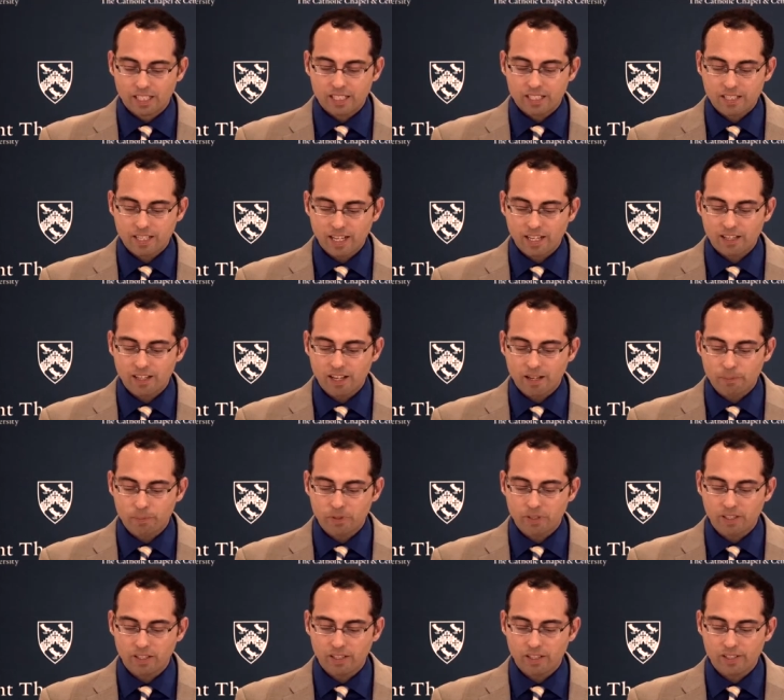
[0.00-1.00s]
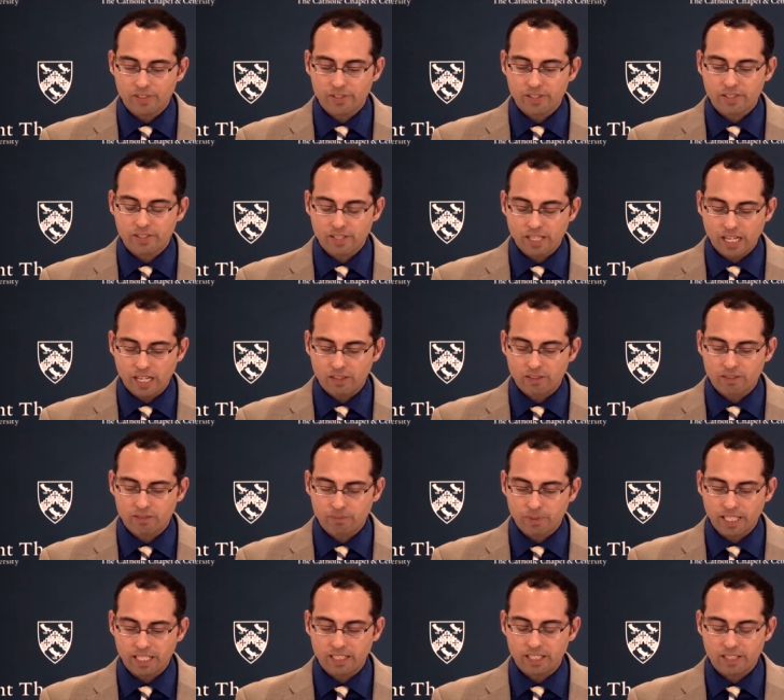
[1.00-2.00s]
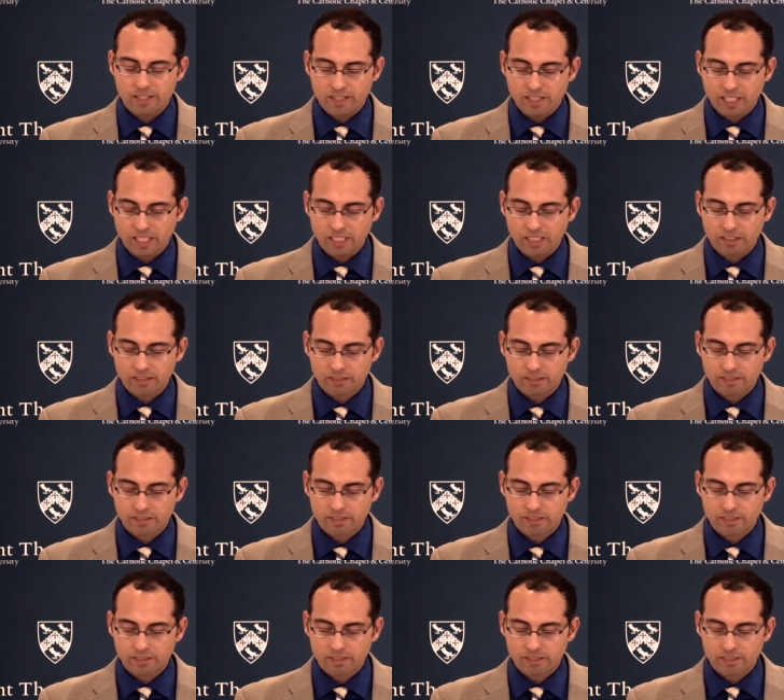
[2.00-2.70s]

Sand opera is the sound of my listening.